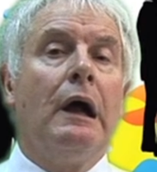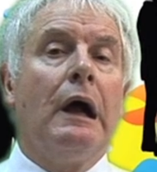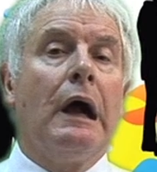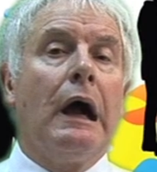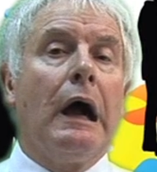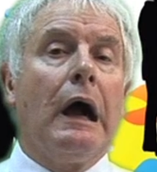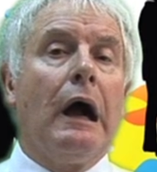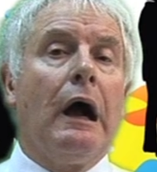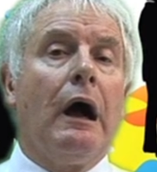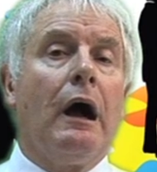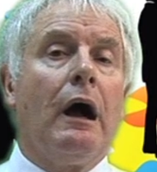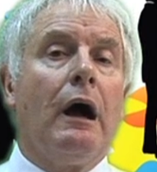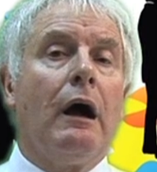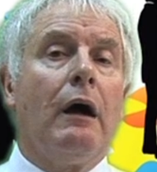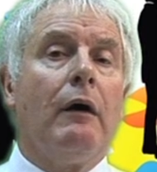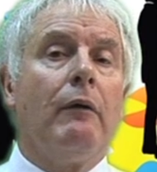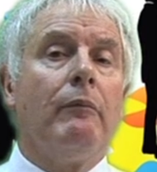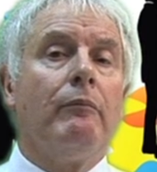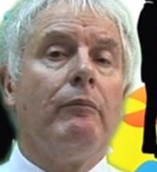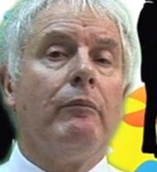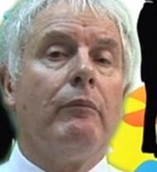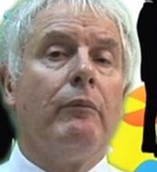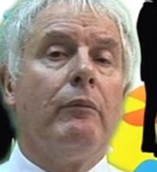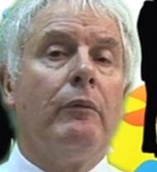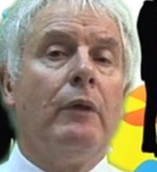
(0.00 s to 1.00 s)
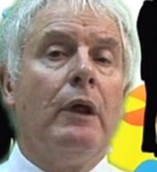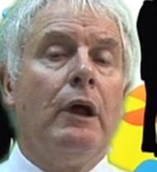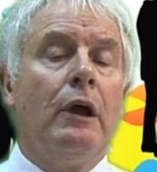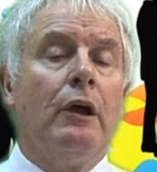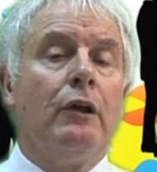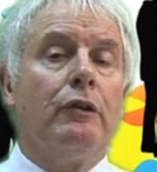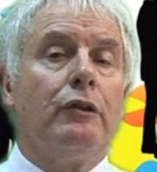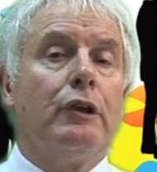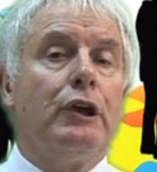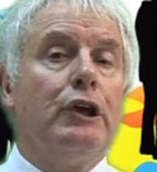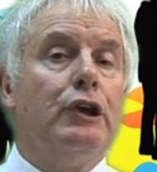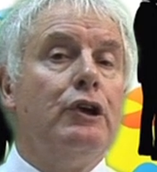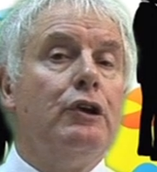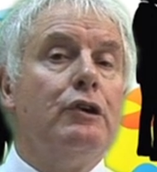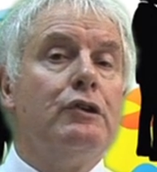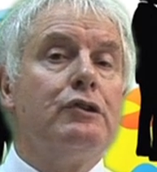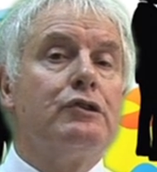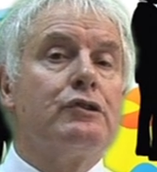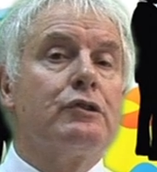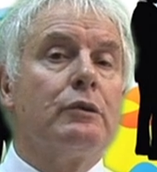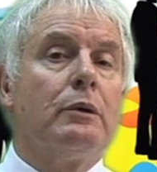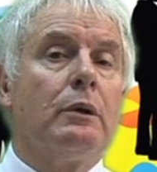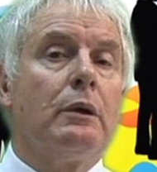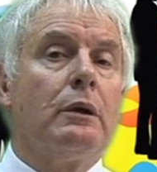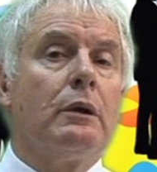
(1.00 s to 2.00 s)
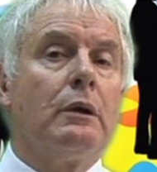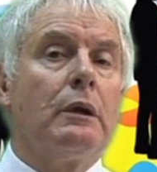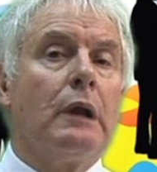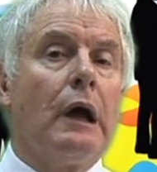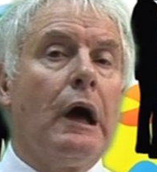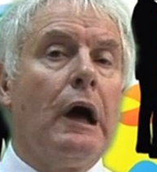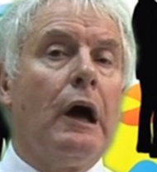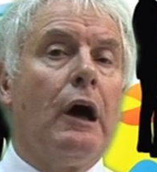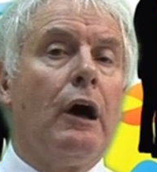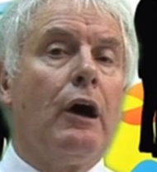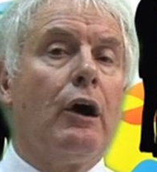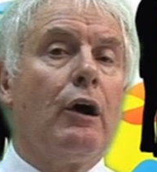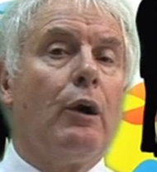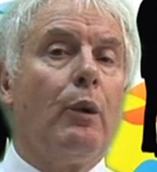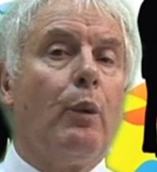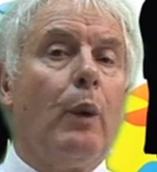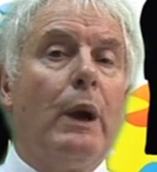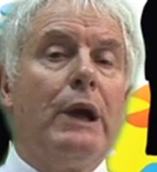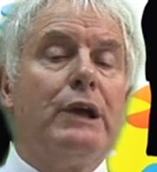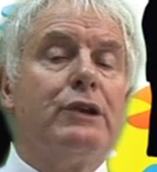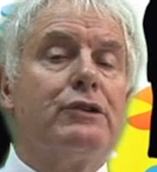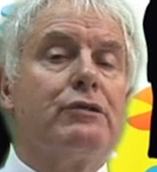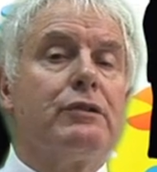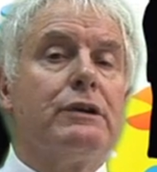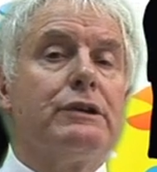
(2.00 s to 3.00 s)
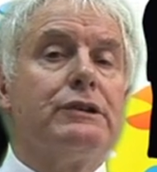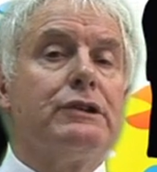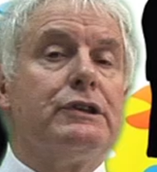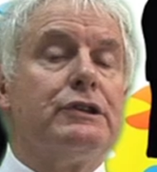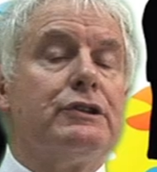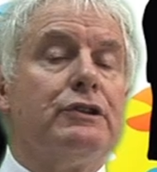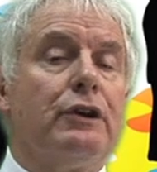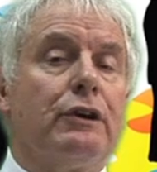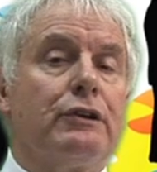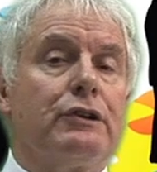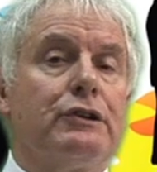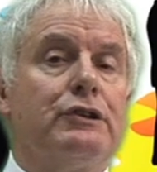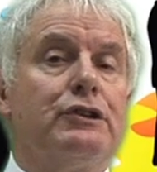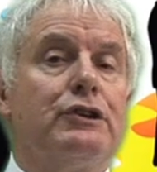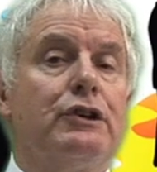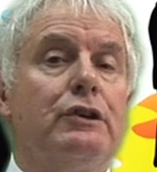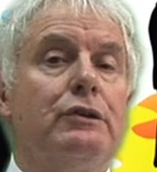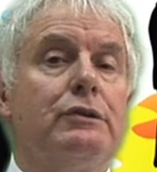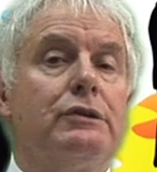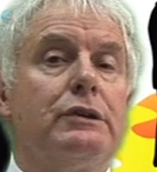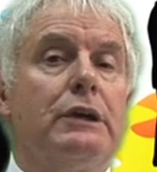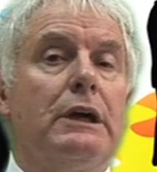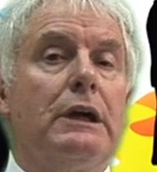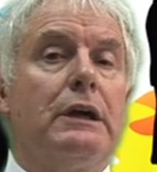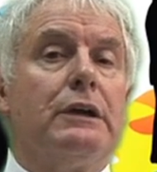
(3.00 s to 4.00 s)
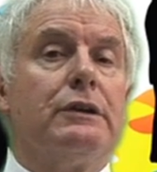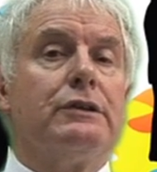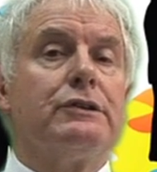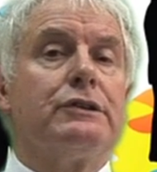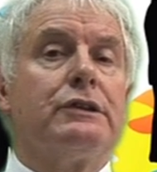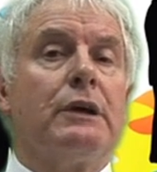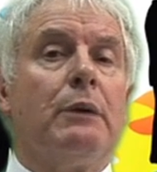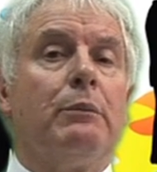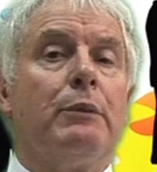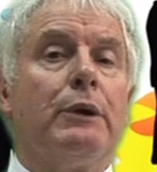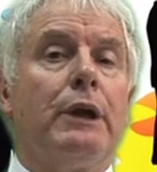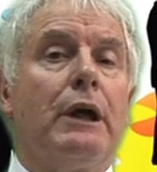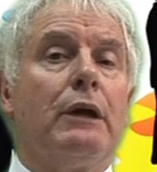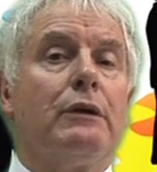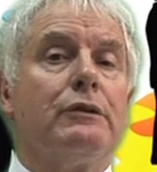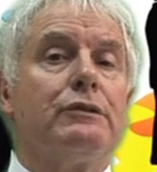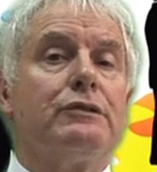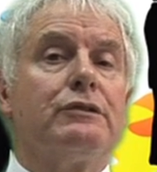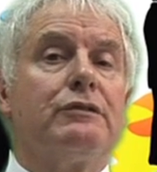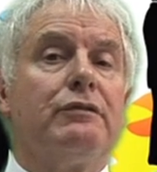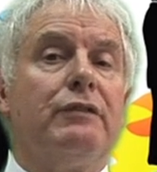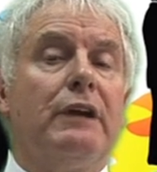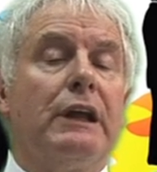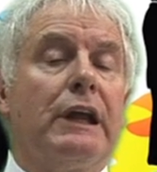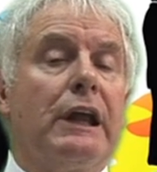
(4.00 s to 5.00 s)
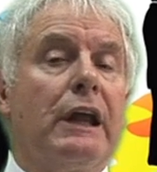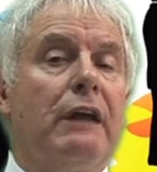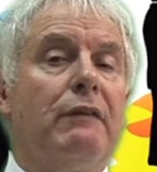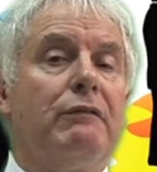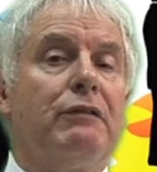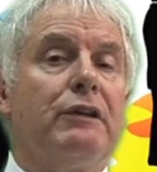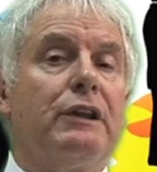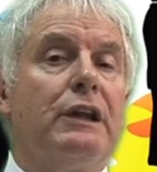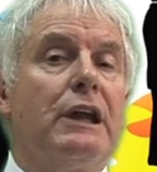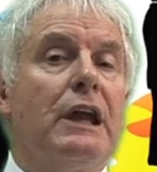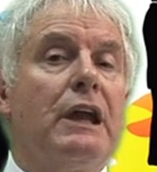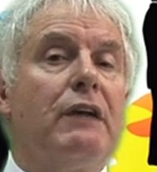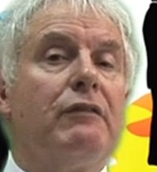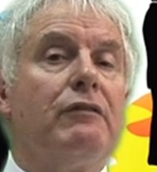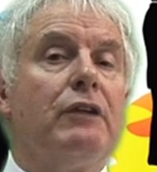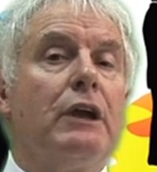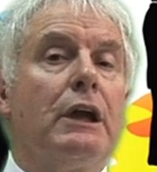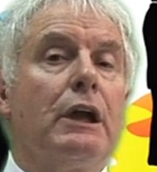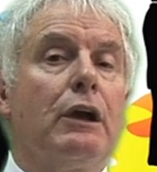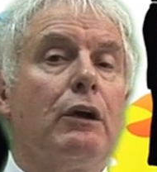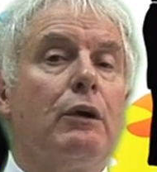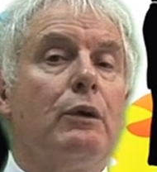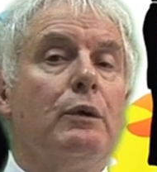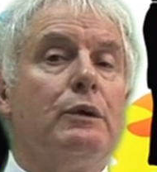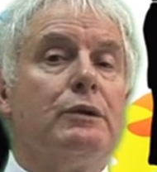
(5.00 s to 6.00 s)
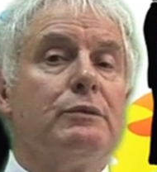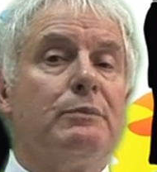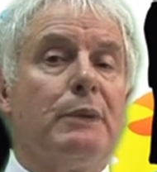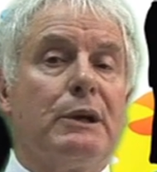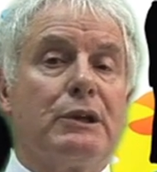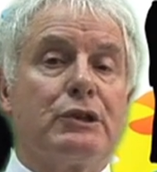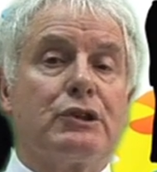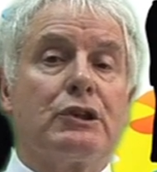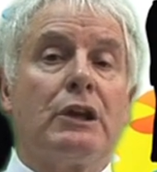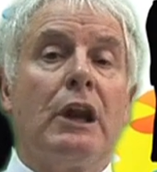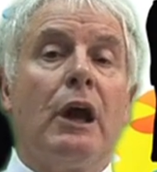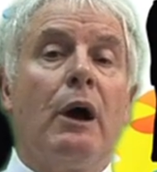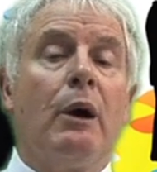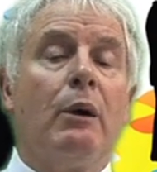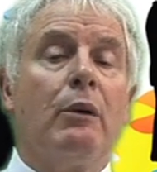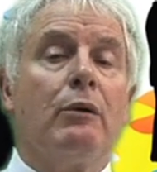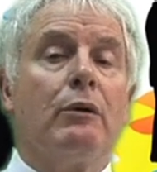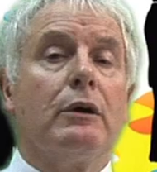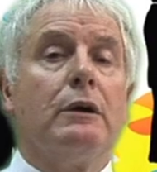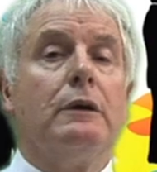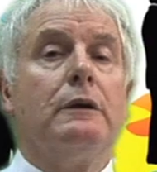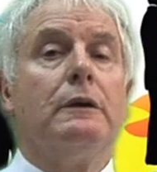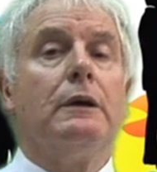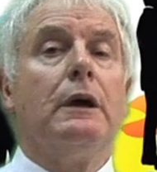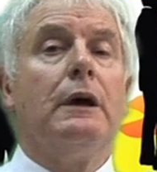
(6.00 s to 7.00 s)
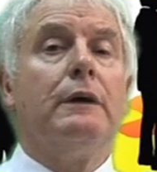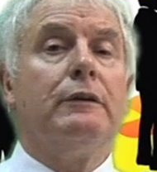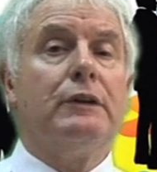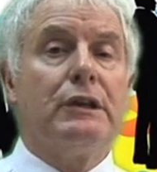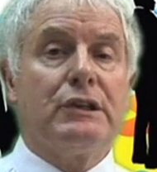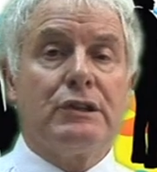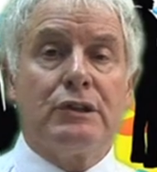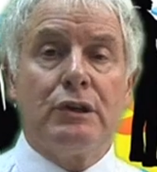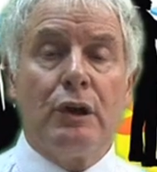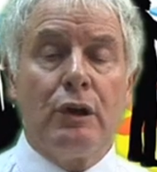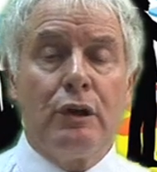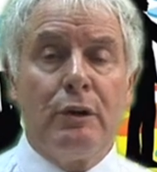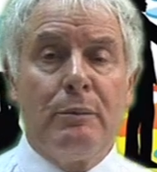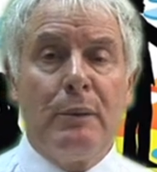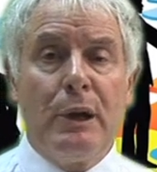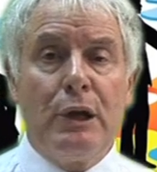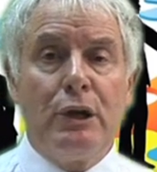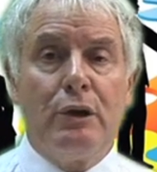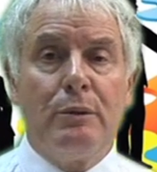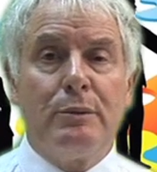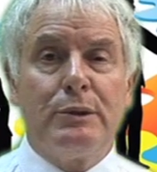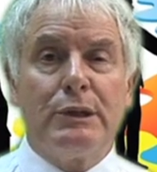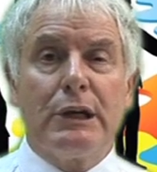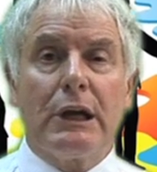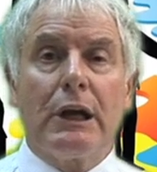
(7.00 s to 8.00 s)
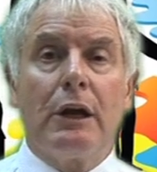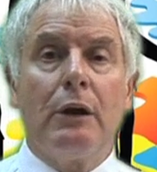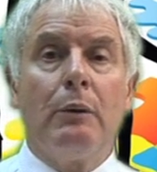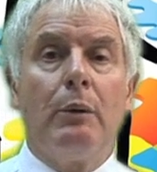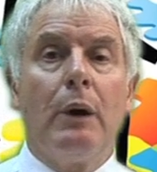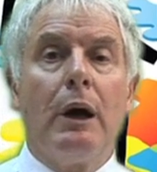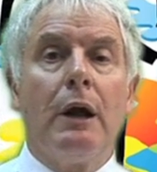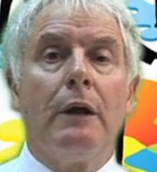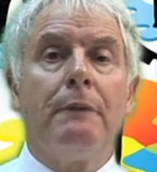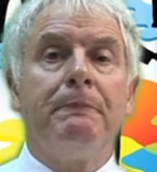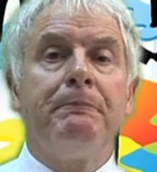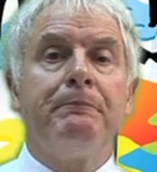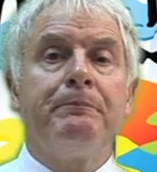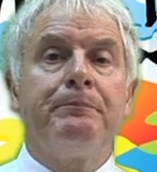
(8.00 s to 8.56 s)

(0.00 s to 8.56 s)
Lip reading: The usual waitress is not on duty, it's someone else filling in for the evening who is much slower and doesn't know the menu particularly well.